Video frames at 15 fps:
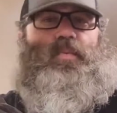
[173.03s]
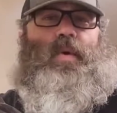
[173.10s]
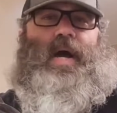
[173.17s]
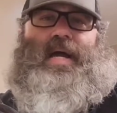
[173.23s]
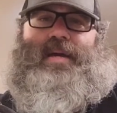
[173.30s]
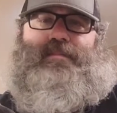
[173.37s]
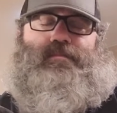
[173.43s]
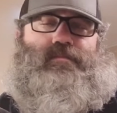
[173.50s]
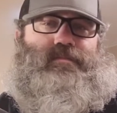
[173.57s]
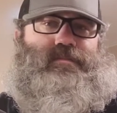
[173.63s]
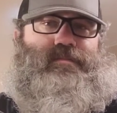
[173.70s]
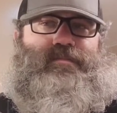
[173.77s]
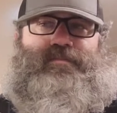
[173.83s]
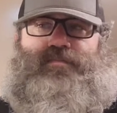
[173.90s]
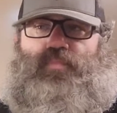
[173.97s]
white,
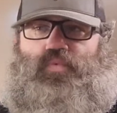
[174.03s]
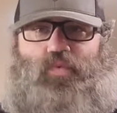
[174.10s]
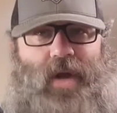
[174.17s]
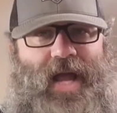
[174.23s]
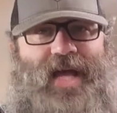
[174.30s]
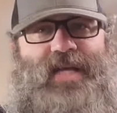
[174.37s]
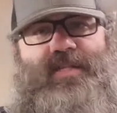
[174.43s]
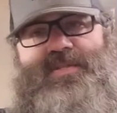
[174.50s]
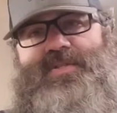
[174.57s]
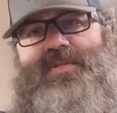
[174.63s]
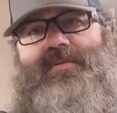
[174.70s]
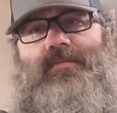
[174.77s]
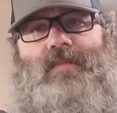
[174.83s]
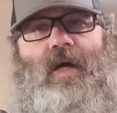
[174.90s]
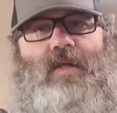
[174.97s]

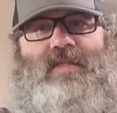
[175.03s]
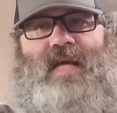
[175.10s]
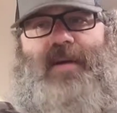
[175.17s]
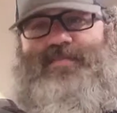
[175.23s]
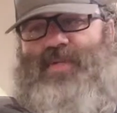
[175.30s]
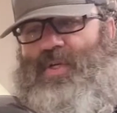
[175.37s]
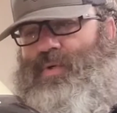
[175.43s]
reds, all types of